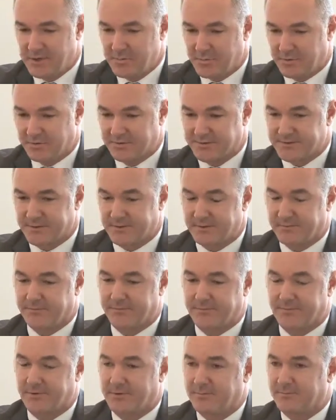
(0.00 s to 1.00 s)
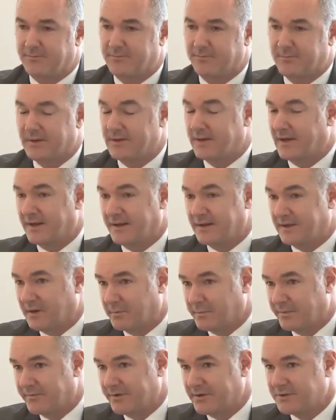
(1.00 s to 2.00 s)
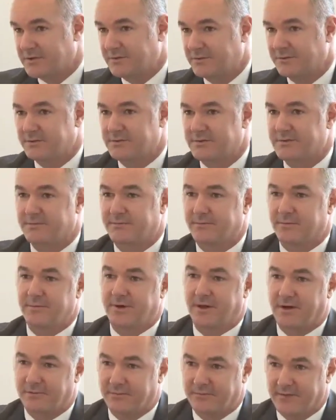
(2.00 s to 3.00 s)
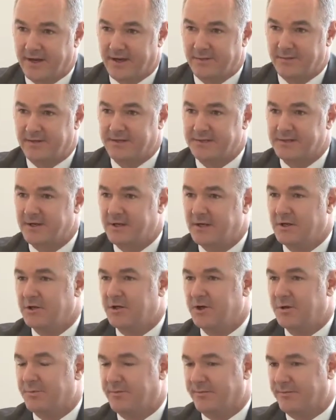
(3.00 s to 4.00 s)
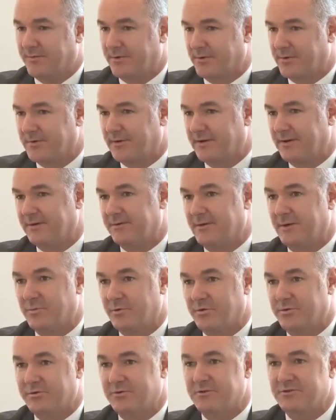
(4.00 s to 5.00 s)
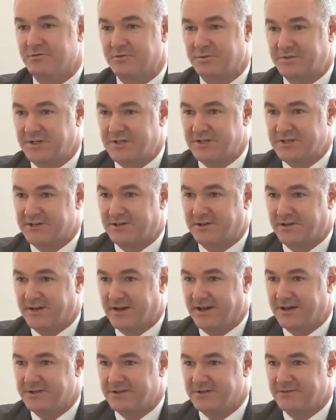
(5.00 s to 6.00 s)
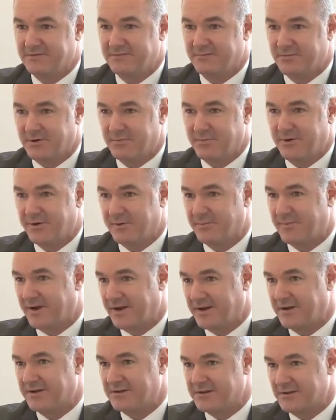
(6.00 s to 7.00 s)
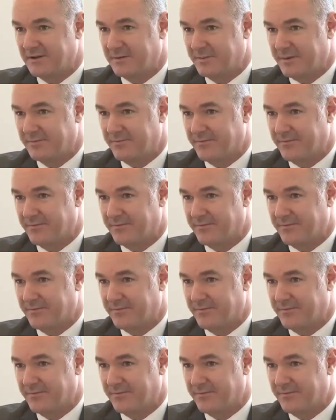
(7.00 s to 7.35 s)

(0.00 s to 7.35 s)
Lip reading: but also from young professionals, from young families who prefer to live in a more strategic location where their money goes a little bit